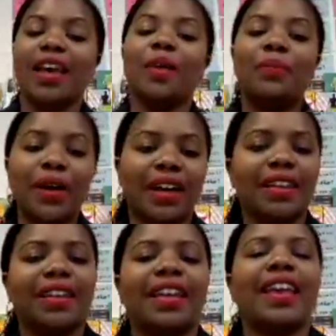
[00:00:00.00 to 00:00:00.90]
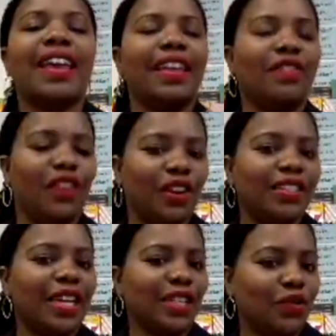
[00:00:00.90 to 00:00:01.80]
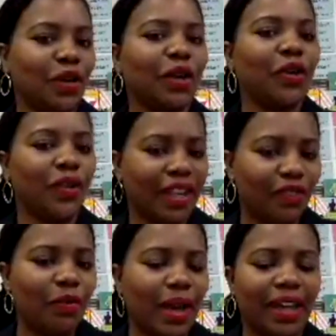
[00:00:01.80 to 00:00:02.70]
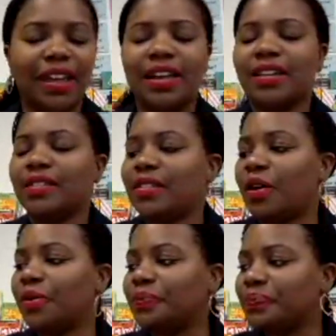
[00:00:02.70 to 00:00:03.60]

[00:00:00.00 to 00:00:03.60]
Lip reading: but in a very tasteful and creative way. So